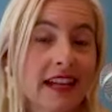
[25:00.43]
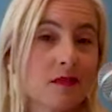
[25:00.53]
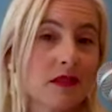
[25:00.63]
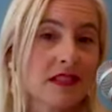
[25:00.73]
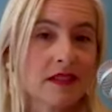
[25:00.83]

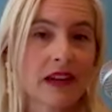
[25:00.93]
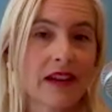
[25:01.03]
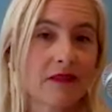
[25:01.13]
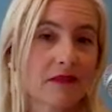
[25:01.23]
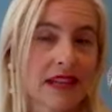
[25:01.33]
Especially if I
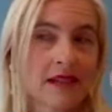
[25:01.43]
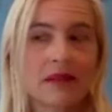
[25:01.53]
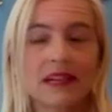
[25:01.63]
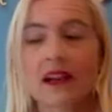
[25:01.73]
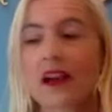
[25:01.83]
have
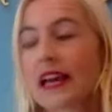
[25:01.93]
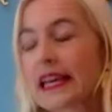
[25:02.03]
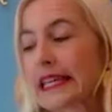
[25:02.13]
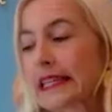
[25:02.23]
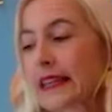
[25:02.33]
abandonment.
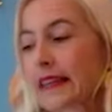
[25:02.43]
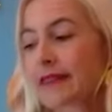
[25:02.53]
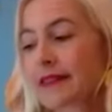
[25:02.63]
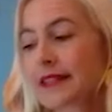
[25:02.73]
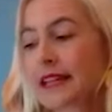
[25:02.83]
Healing
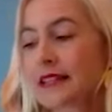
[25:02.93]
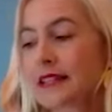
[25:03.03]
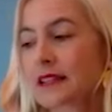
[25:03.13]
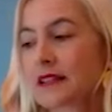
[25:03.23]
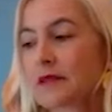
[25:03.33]

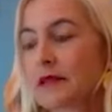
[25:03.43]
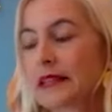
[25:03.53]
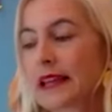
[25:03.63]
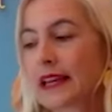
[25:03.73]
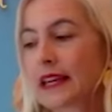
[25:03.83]
sentences could be
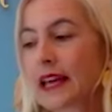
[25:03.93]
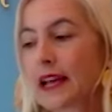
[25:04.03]
like,